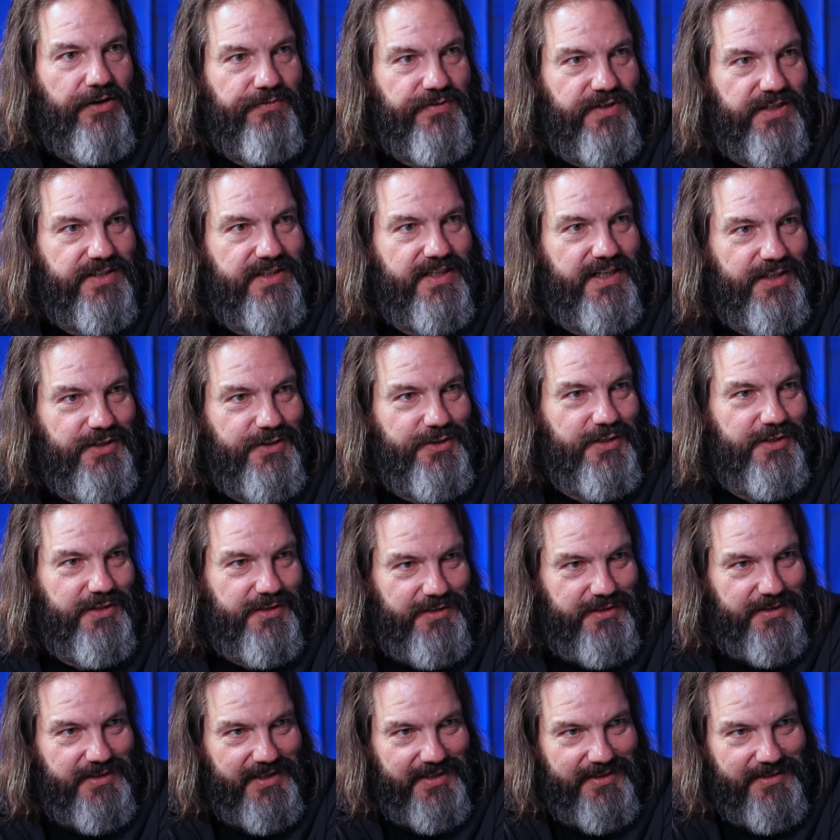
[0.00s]

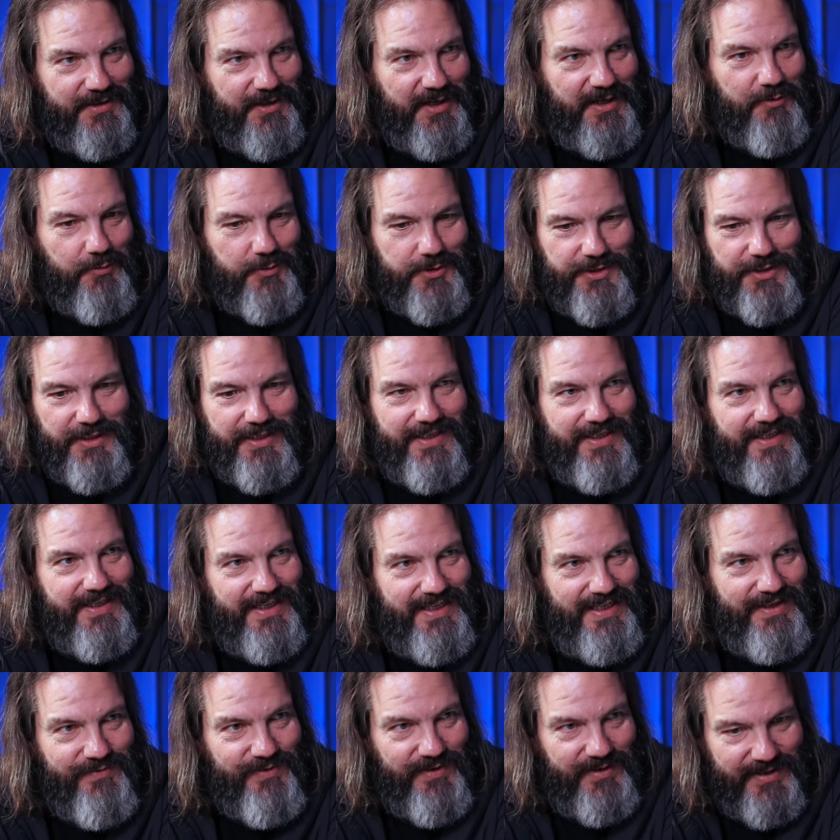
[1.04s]
distinctions, distinguishing
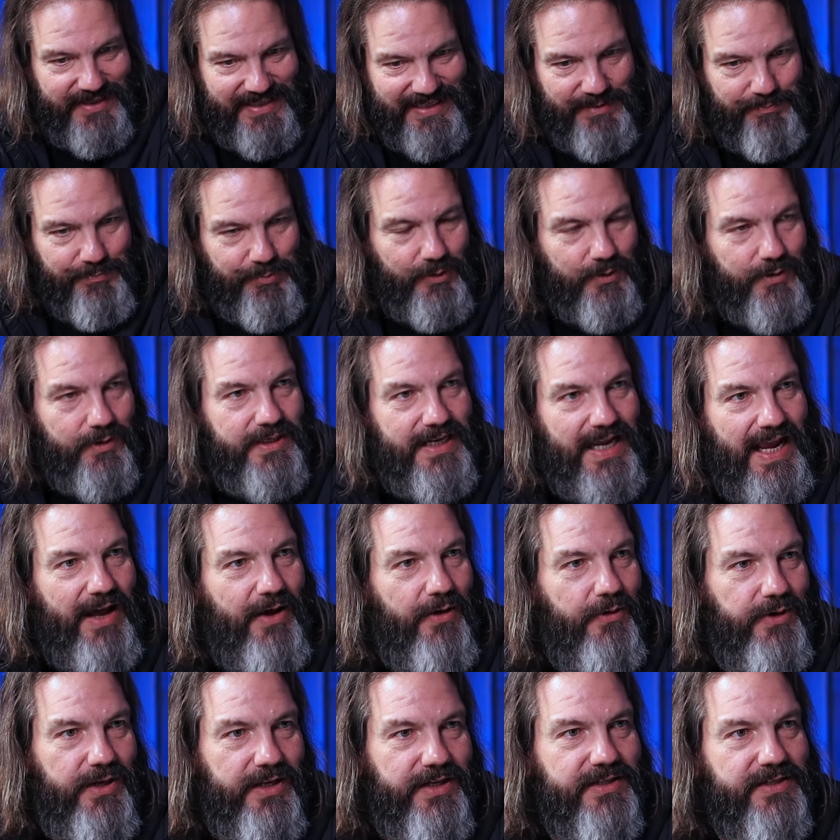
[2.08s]
even deeper
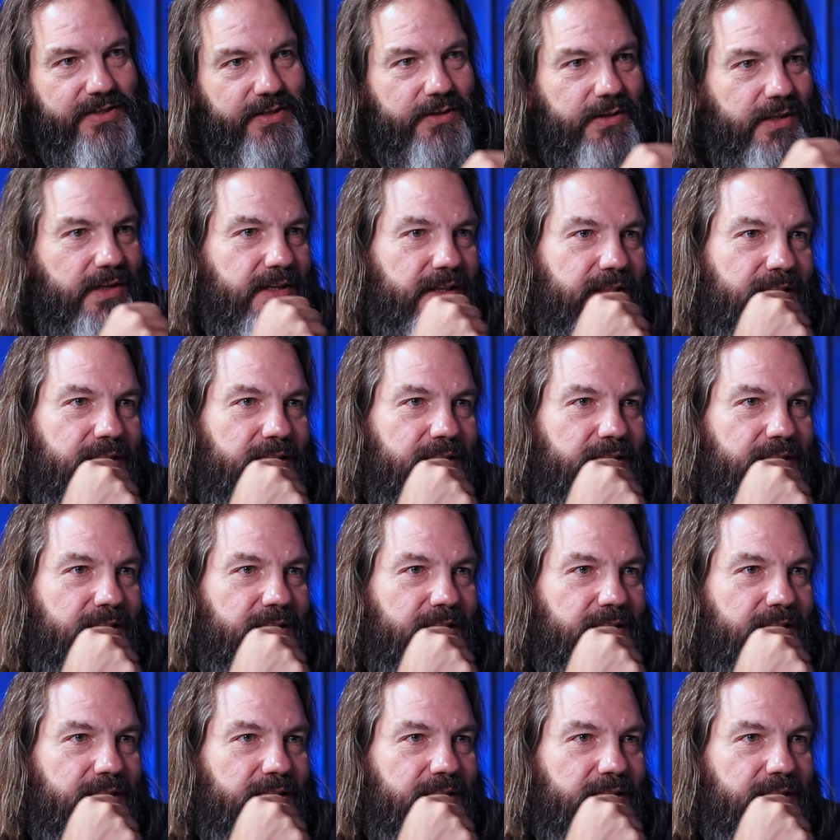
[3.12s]
down into that